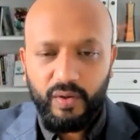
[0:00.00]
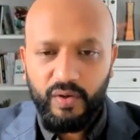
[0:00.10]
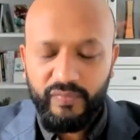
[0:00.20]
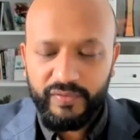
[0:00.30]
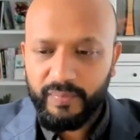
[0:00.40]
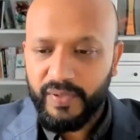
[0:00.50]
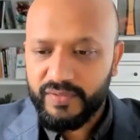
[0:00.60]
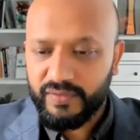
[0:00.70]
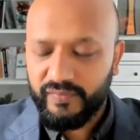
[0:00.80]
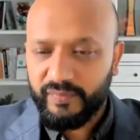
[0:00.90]
over their
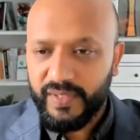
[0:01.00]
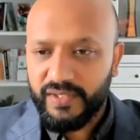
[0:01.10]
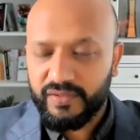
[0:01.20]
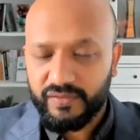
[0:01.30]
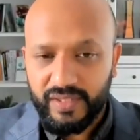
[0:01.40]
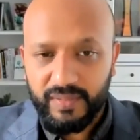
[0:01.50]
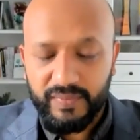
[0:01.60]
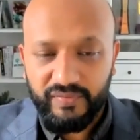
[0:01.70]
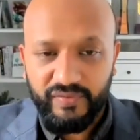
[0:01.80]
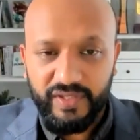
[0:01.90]
personal information so they can
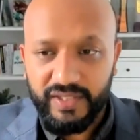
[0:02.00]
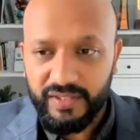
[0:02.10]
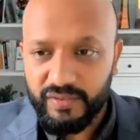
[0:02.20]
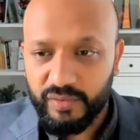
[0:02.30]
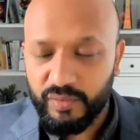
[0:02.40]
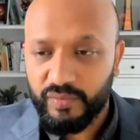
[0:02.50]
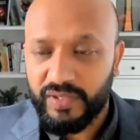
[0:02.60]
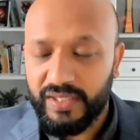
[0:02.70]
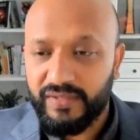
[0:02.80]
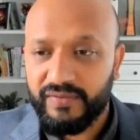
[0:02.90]
be free to
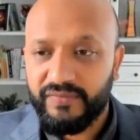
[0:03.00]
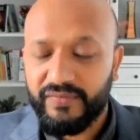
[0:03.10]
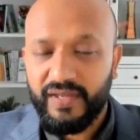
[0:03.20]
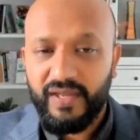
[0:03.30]
live